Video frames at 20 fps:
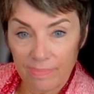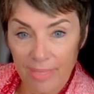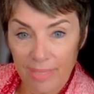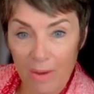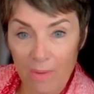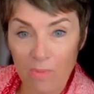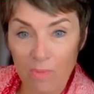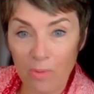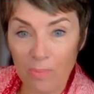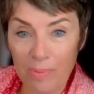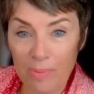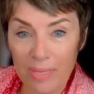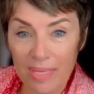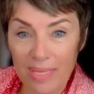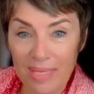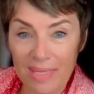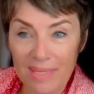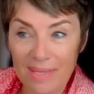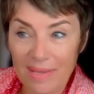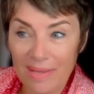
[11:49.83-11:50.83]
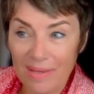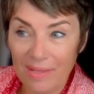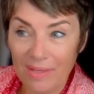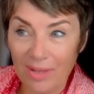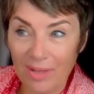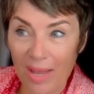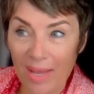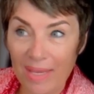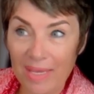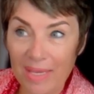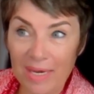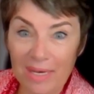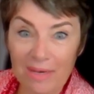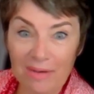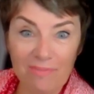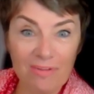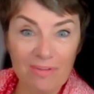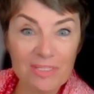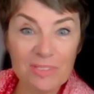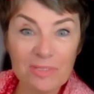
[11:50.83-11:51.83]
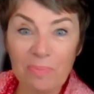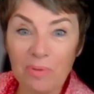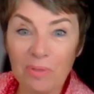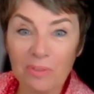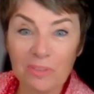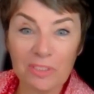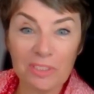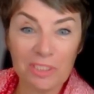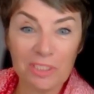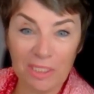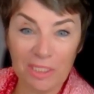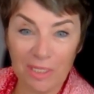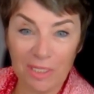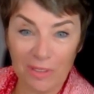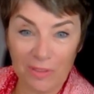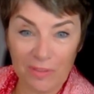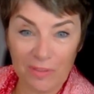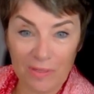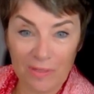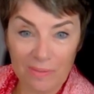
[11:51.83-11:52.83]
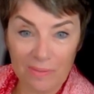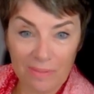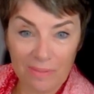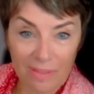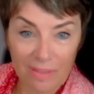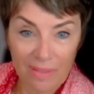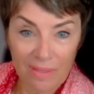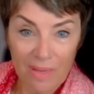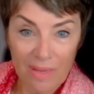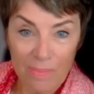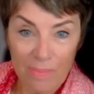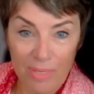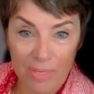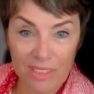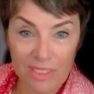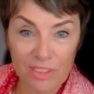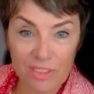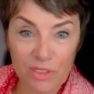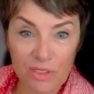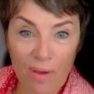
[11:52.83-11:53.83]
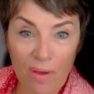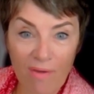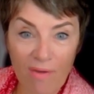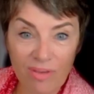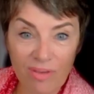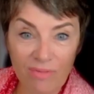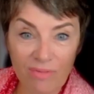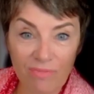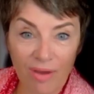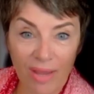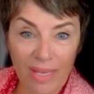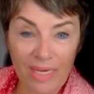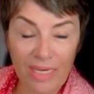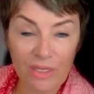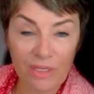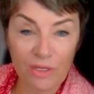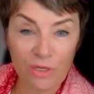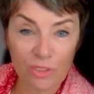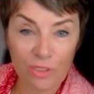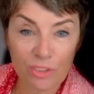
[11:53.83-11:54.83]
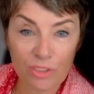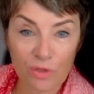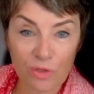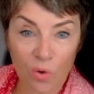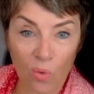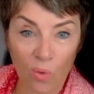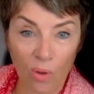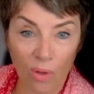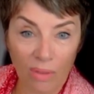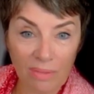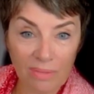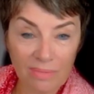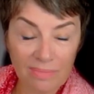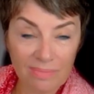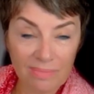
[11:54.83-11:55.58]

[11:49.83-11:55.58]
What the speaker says: It will be like an invisible shield because you have invited your soul